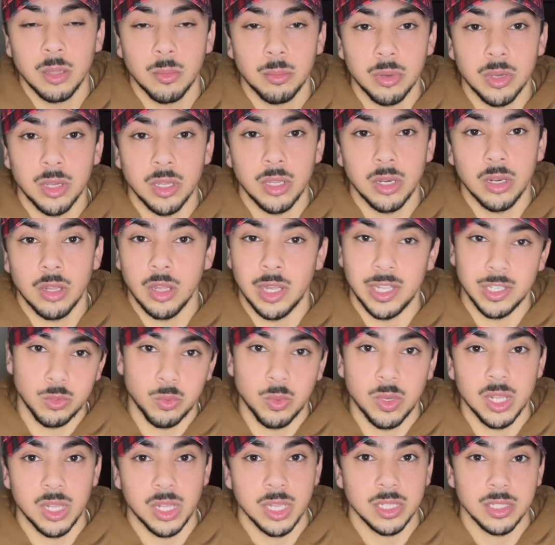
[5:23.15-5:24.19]
but as
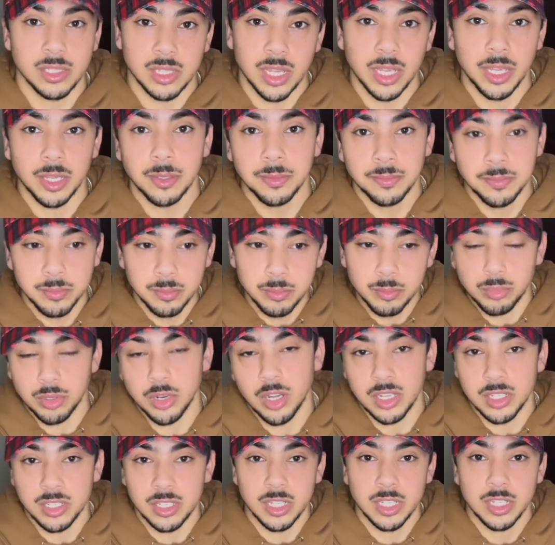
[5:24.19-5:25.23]
well as like
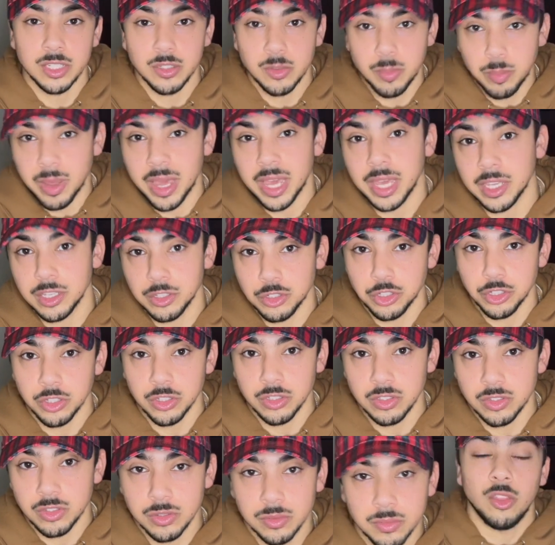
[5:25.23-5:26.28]
processed packaged goods.